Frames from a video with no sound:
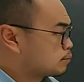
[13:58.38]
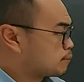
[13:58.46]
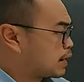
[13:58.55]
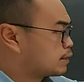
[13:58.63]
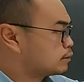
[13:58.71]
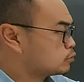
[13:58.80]

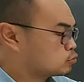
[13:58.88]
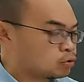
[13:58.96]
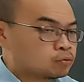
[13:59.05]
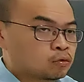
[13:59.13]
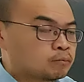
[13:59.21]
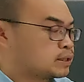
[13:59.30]
men,
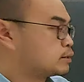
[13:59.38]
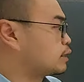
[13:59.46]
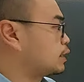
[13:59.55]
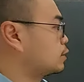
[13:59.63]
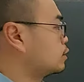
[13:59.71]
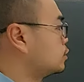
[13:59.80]
2 women,
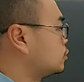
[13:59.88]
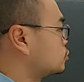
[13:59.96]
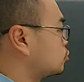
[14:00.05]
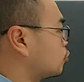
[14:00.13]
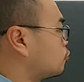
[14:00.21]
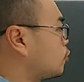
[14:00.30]
right?
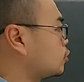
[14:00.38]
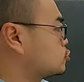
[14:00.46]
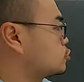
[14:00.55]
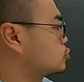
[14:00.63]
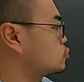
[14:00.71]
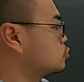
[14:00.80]
So
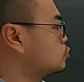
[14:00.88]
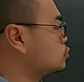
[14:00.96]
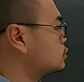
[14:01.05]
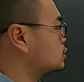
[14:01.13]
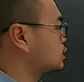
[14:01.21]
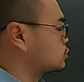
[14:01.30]
4 choose
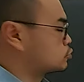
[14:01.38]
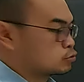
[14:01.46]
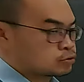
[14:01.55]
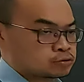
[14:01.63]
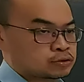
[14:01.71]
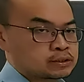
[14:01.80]
2, 6
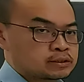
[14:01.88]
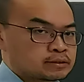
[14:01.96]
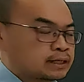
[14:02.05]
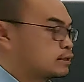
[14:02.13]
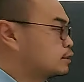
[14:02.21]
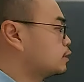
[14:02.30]
choose 3,
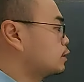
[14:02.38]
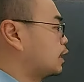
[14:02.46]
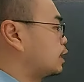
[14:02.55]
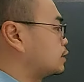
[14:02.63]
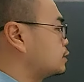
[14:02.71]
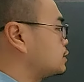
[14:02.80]
right?
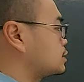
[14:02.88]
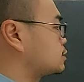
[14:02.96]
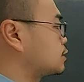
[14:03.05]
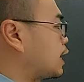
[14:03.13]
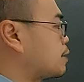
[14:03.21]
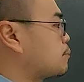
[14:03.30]
This
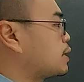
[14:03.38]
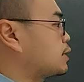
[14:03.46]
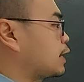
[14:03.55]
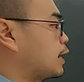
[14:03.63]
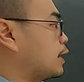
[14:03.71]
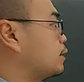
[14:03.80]
is
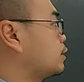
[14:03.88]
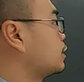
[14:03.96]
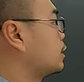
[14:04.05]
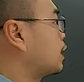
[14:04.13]
Aiman, and